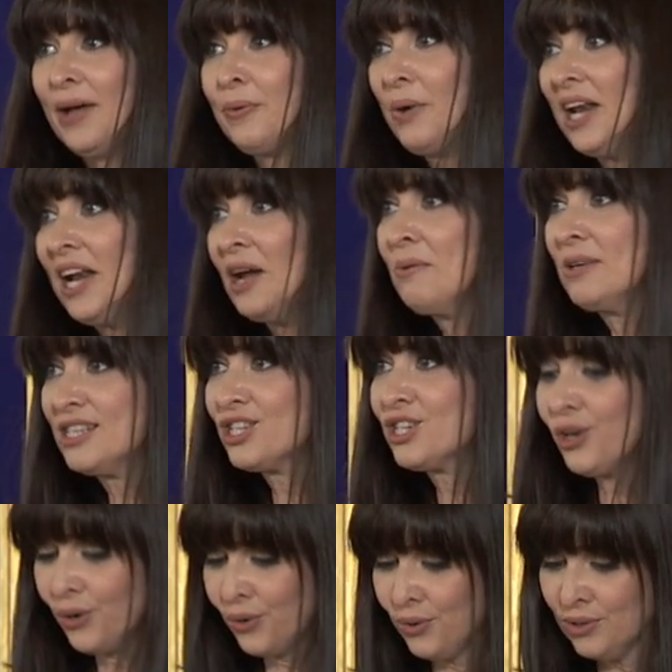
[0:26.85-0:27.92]
When I was
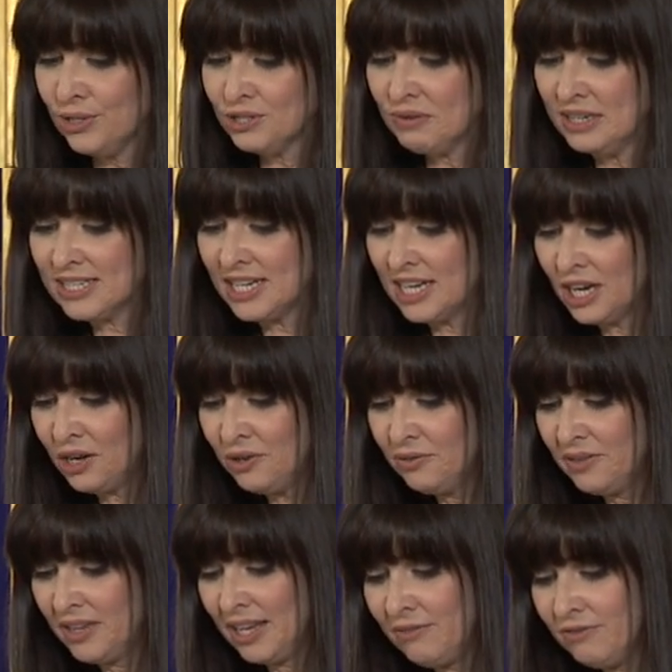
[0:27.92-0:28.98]
told originally
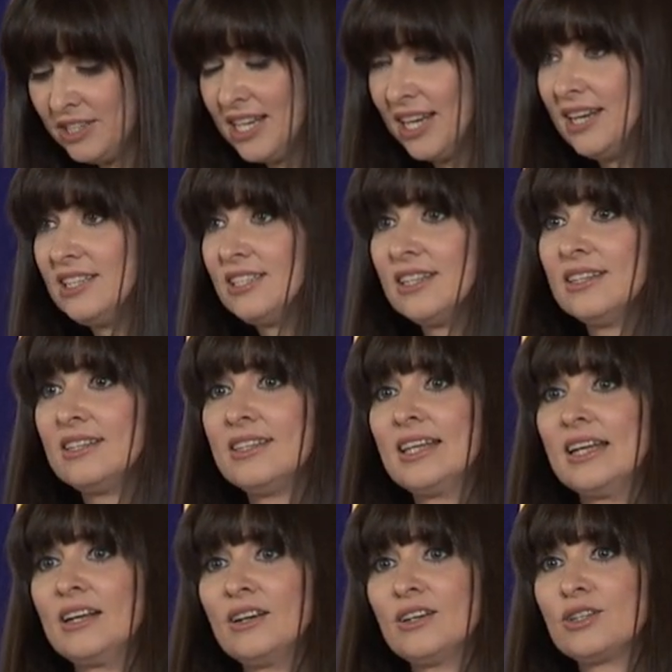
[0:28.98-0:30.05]
of the invitation
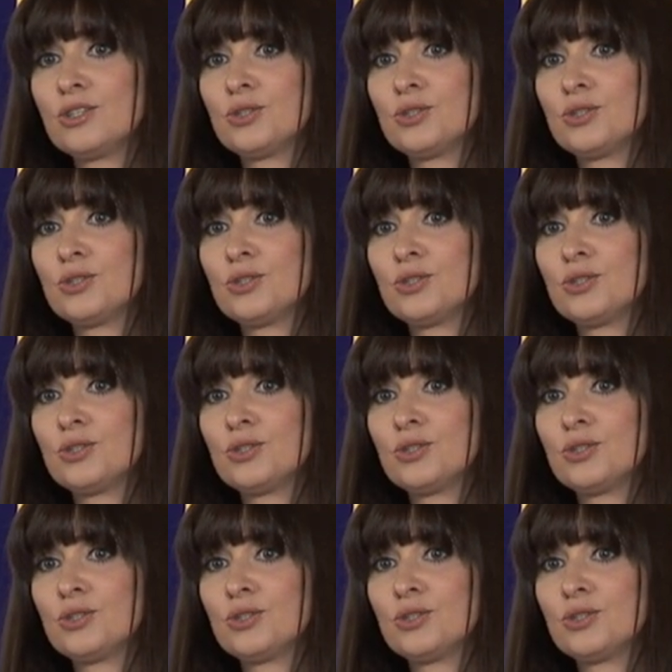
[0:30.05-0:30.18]
that